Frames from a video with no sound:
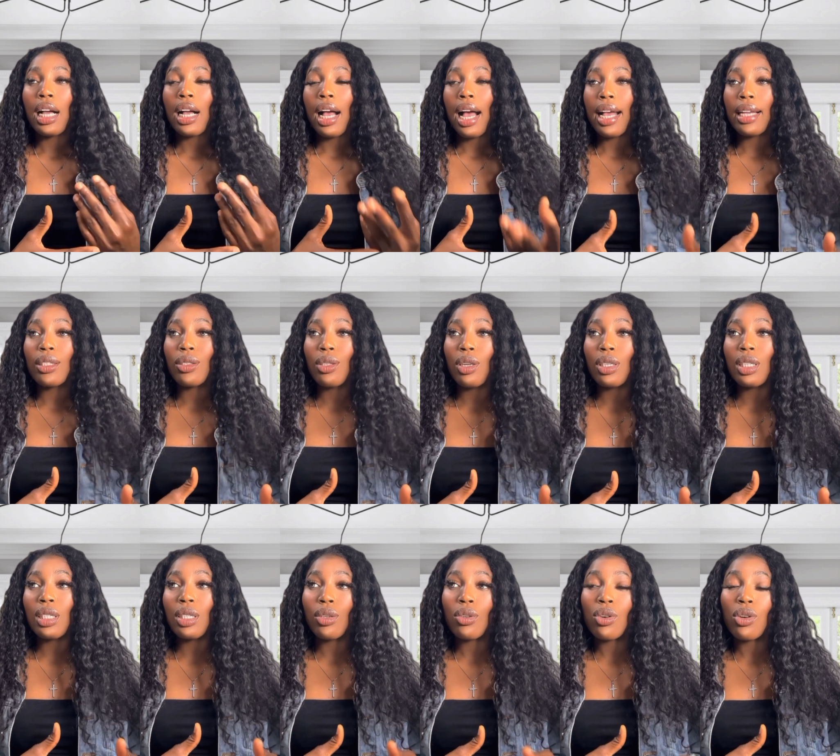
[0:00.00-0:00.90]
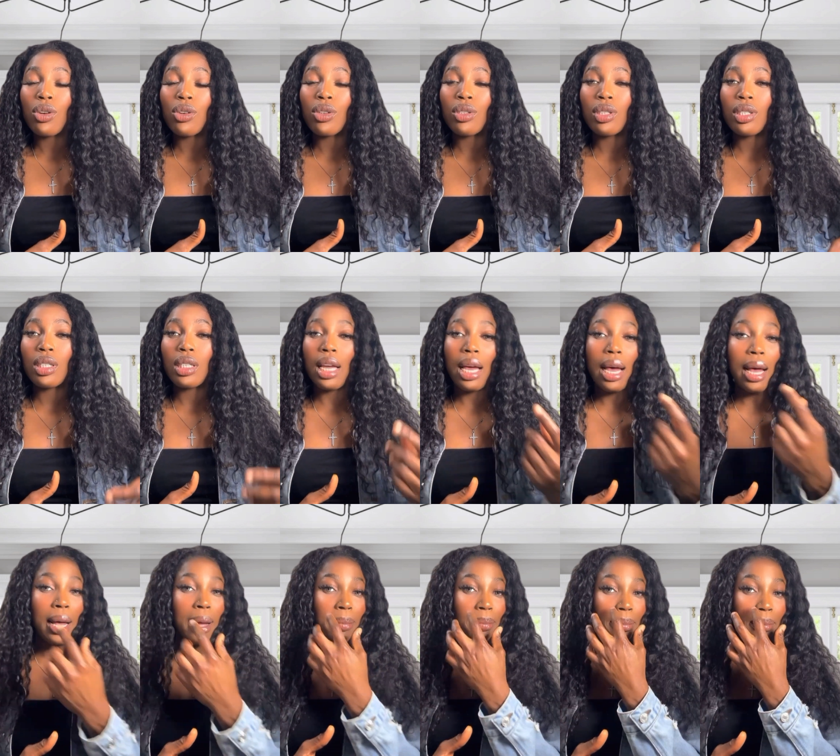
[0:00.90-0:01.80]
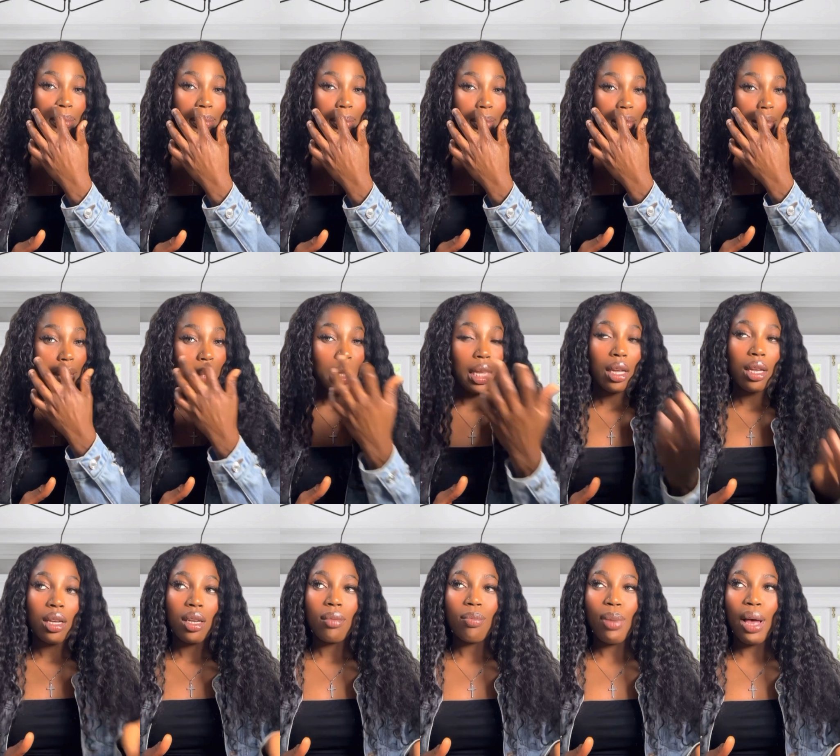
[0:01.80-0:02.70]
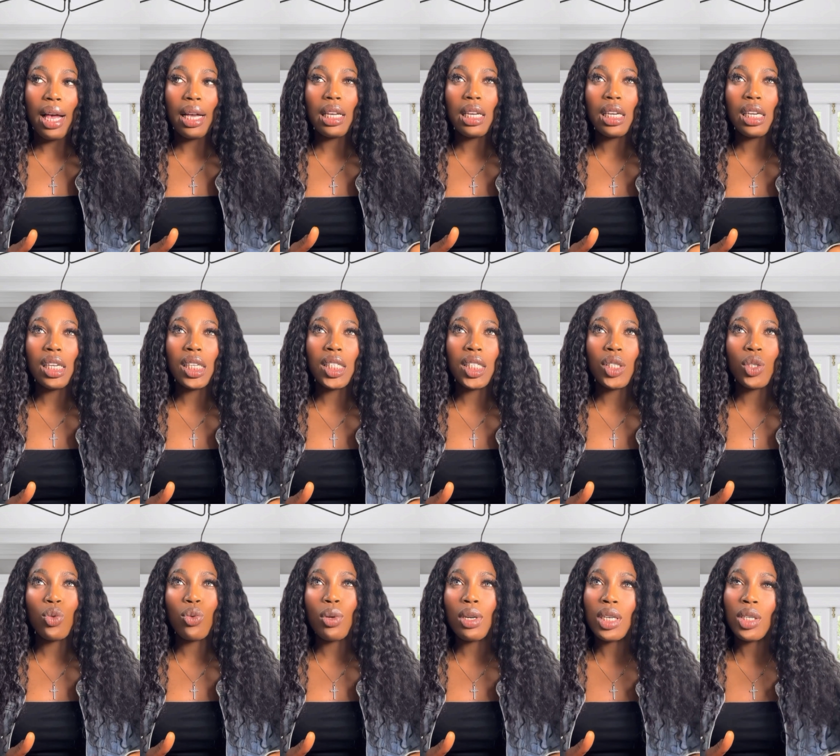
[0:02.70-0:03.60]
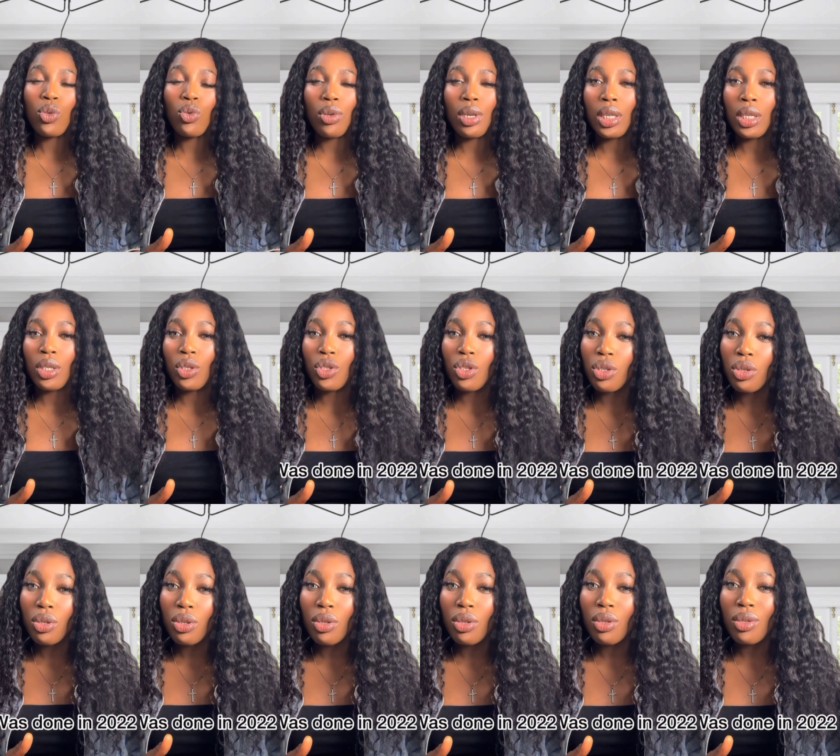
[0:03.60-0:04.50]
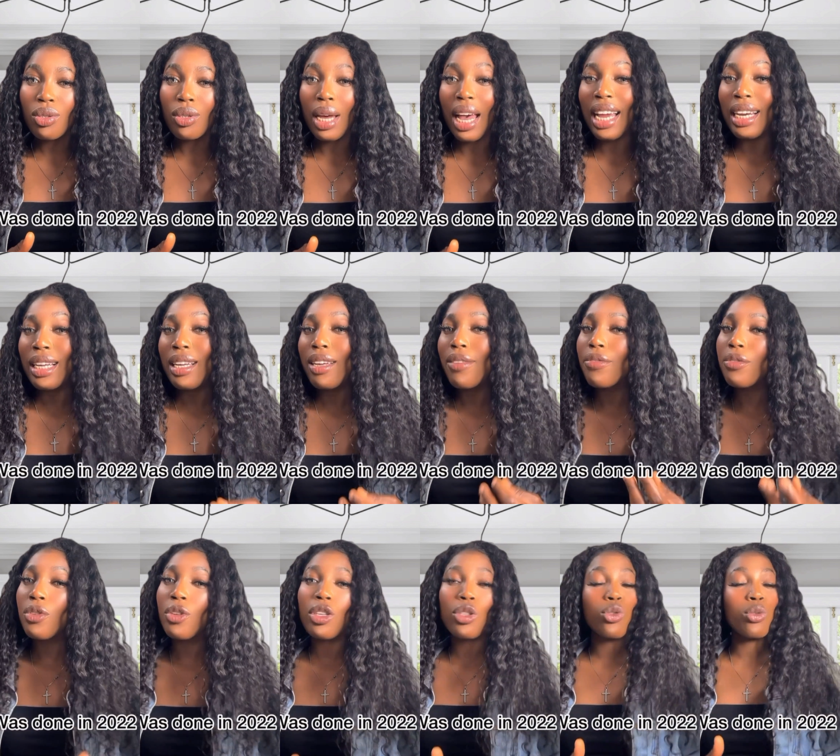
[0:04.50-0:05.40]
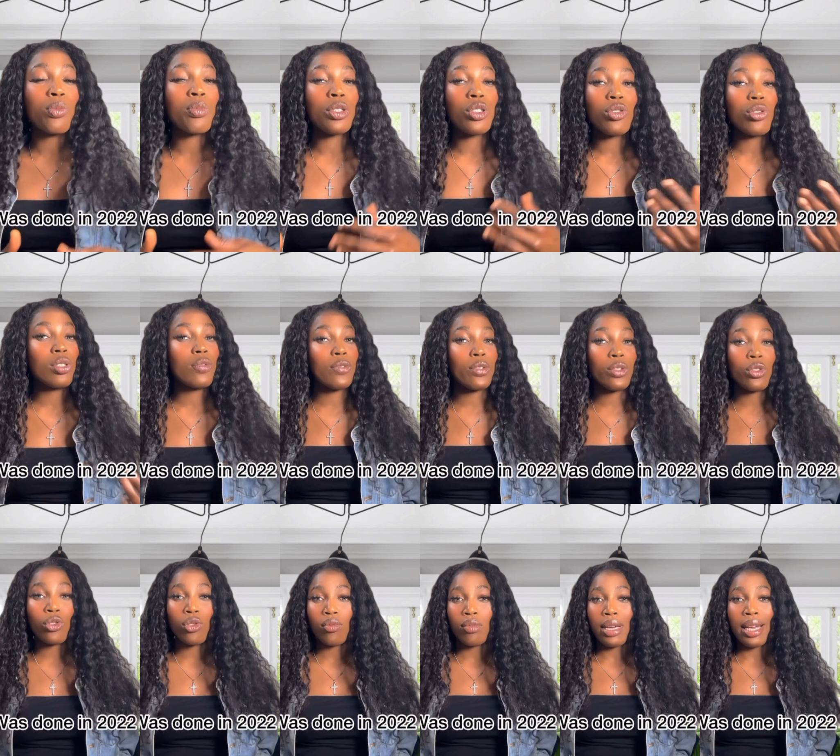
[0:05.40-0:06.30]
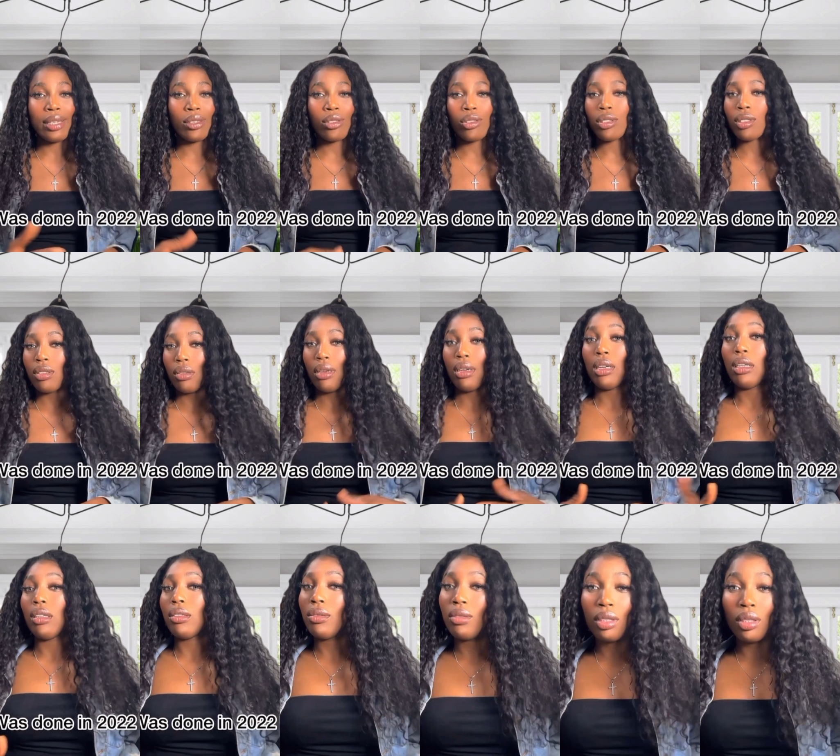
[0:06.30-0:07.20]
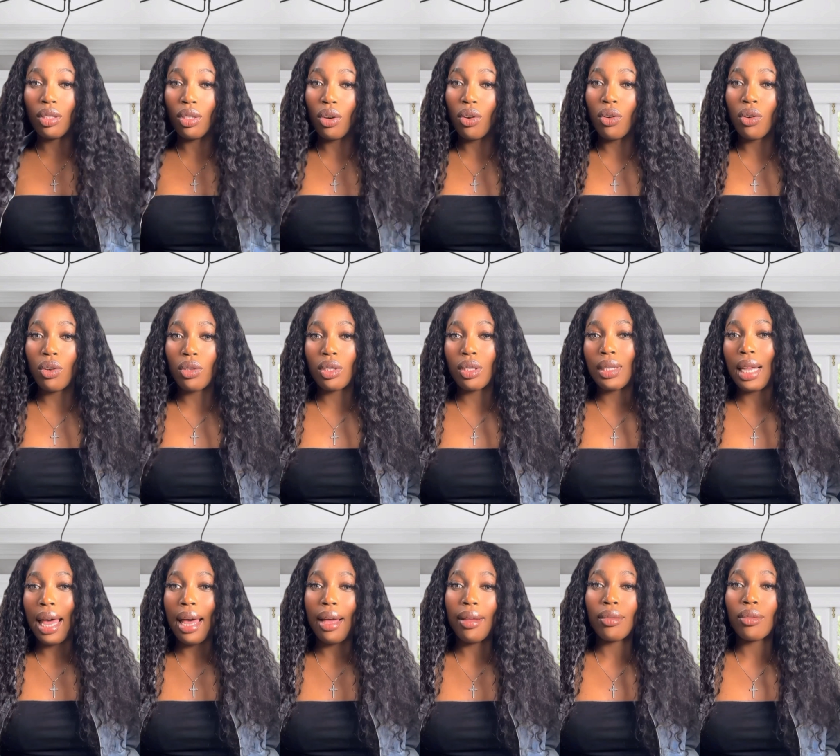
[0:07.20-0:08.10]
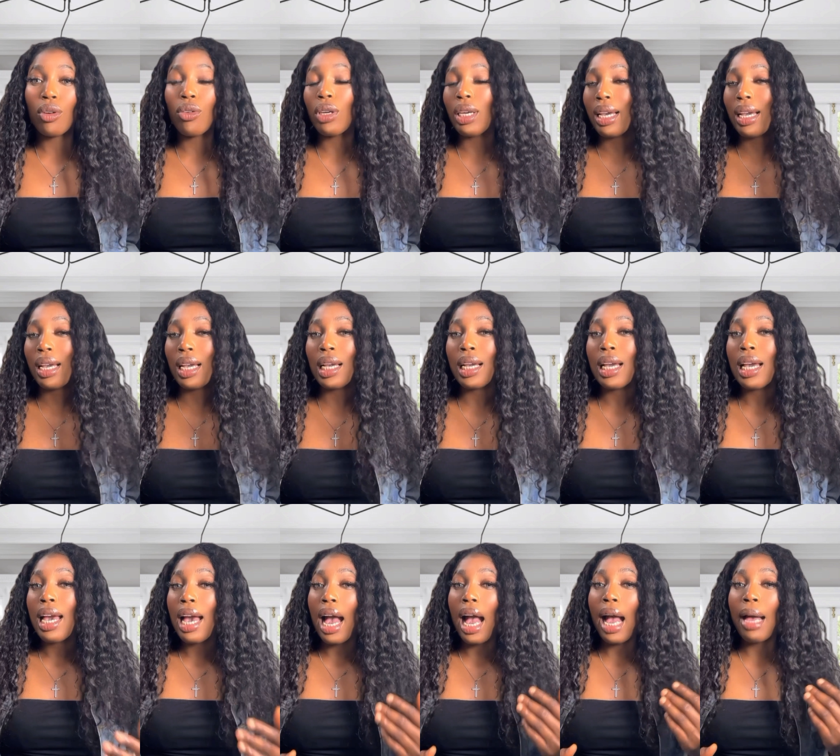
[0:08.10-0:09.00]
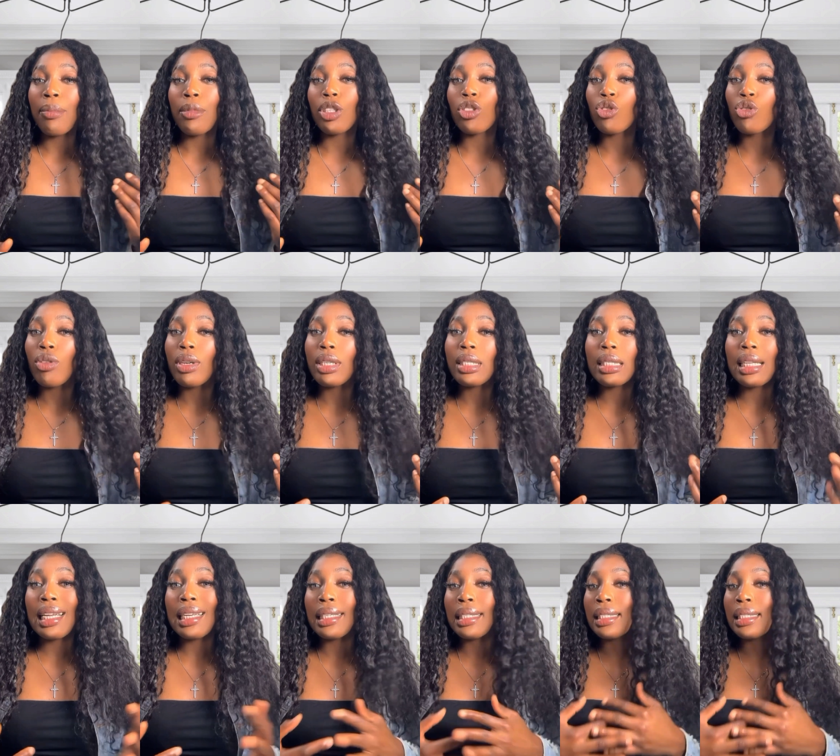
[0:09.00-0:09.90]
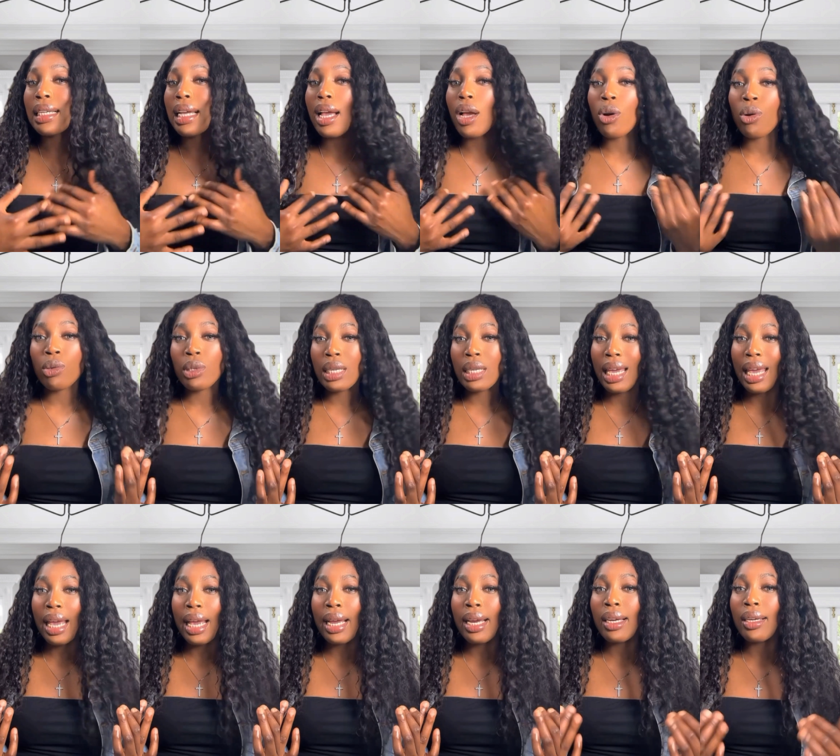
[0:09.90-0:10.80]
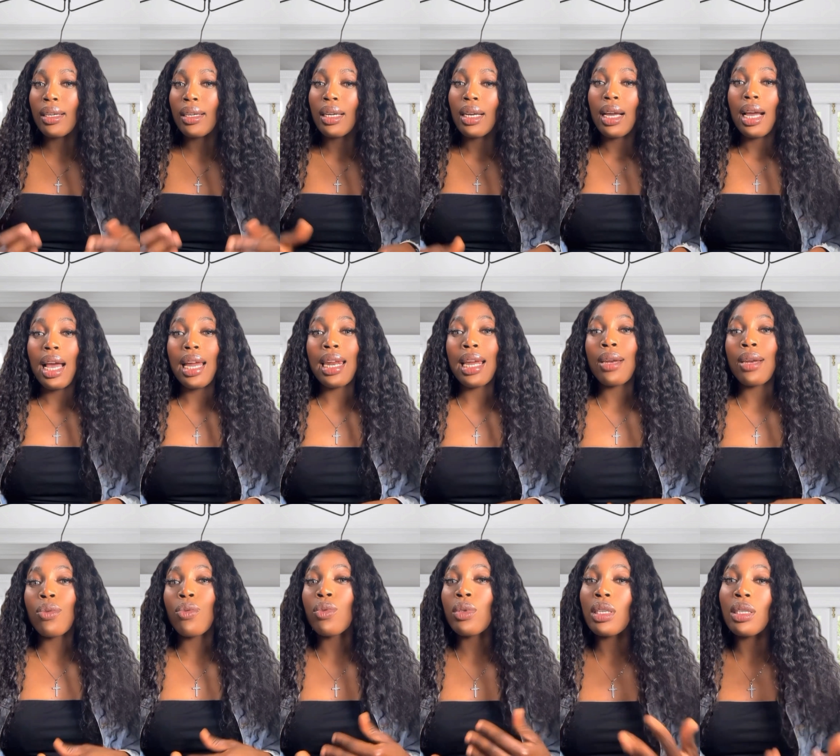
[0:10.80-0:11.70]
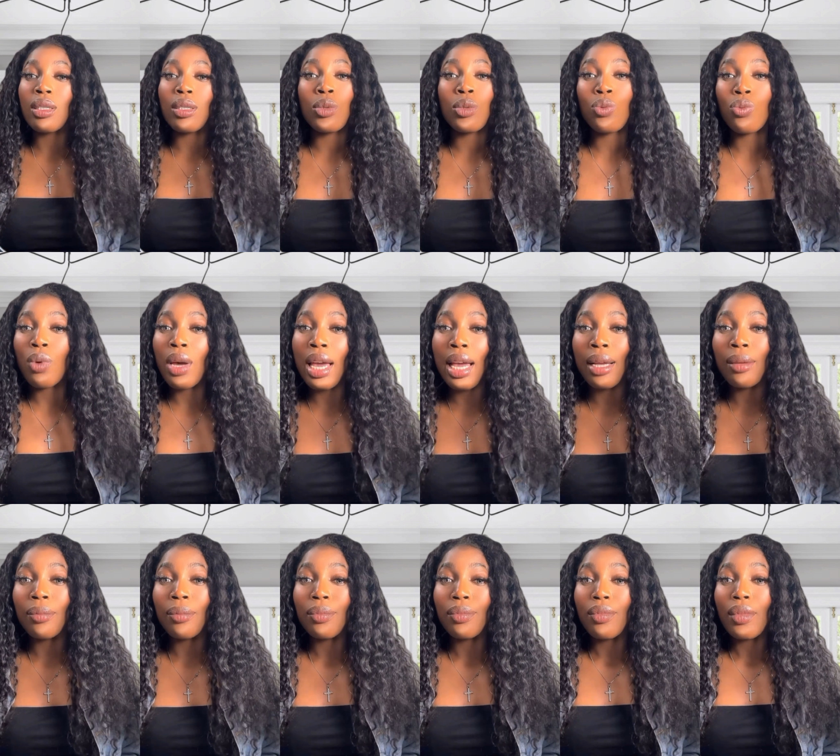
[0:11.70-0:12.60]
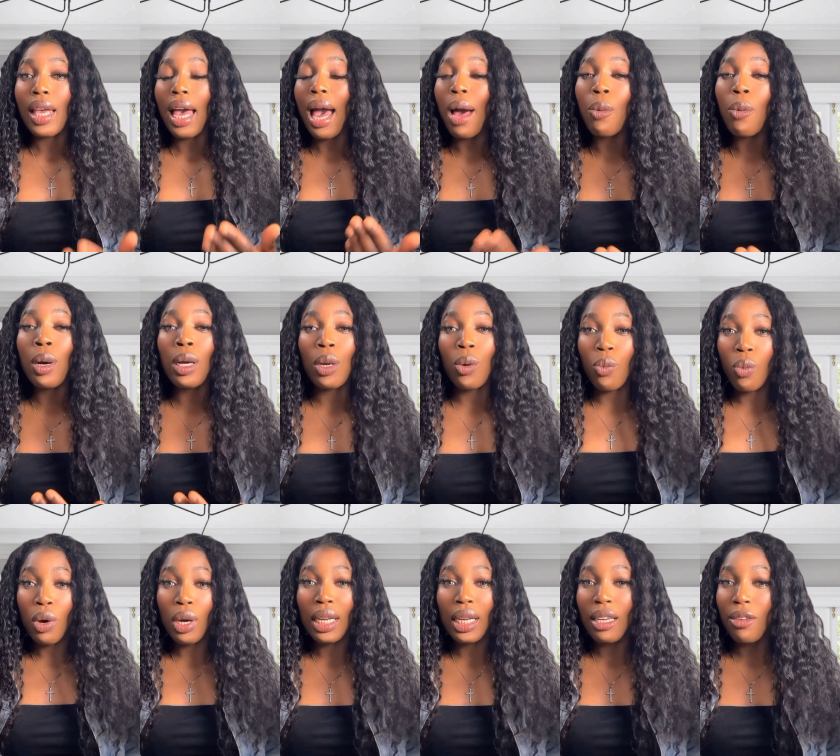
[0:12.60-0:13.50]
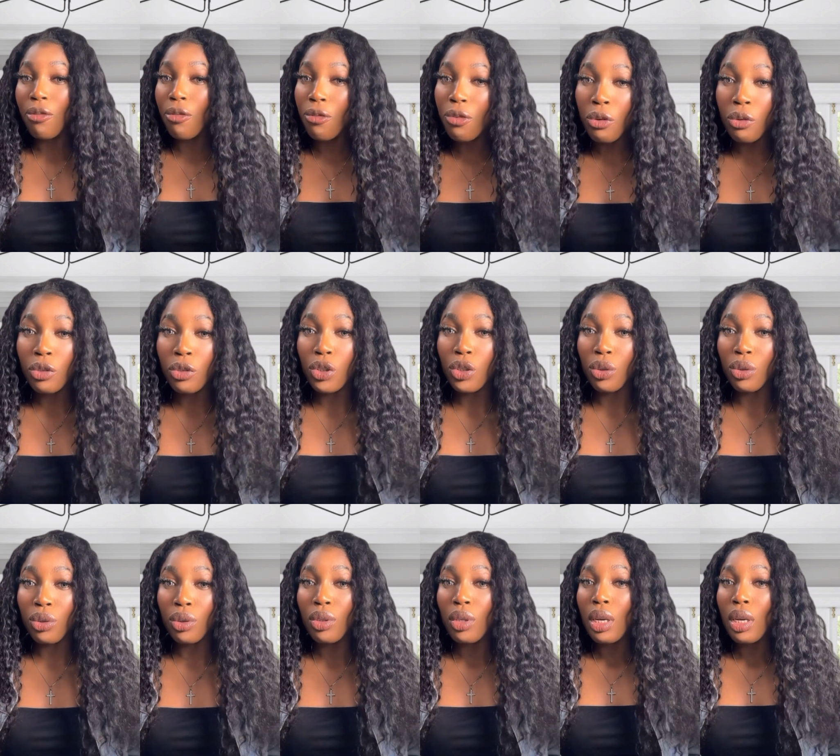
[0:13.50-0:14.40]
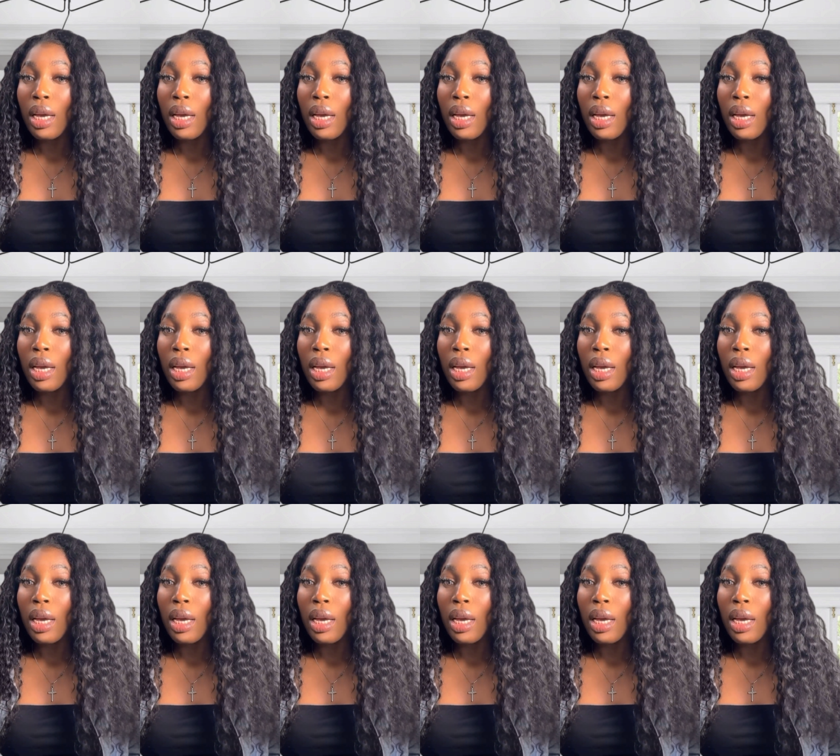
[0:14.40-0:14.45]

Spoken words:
I studied the course back in 2022. I didn't even know it would be useful to me. I just did the course that, okay, I'm interested in healthcare and I know this is where I want to work in future.